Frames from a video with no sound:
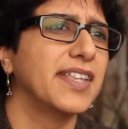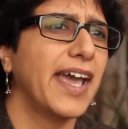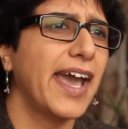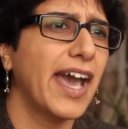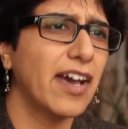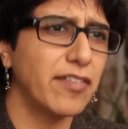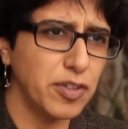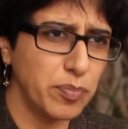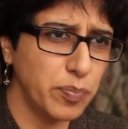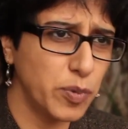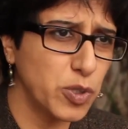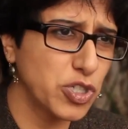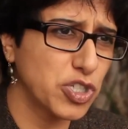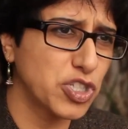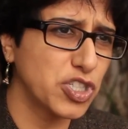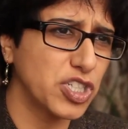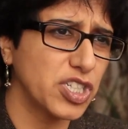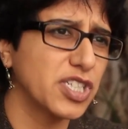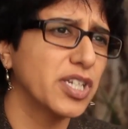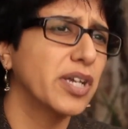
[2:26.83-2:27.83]
They haven't
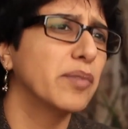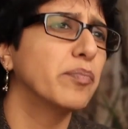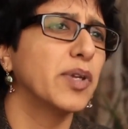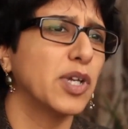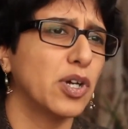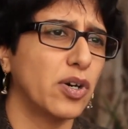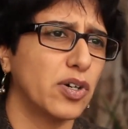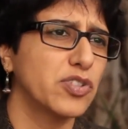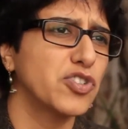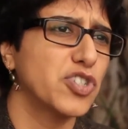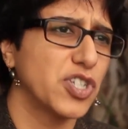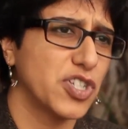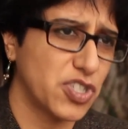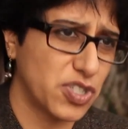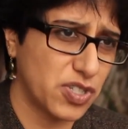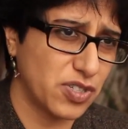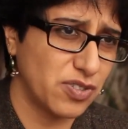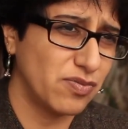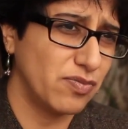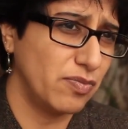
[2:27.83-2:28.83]
pushed it beyond
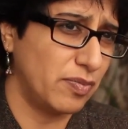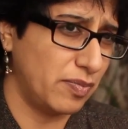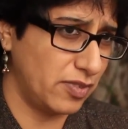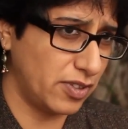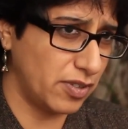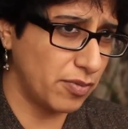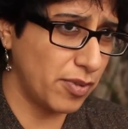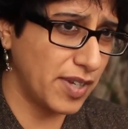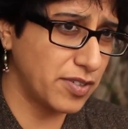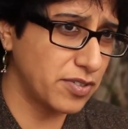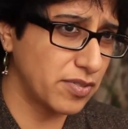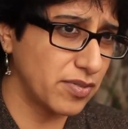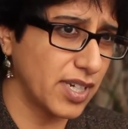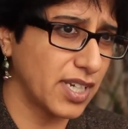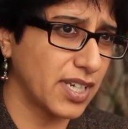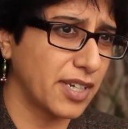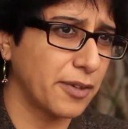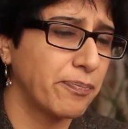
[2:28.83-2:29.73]
just the rhetoric.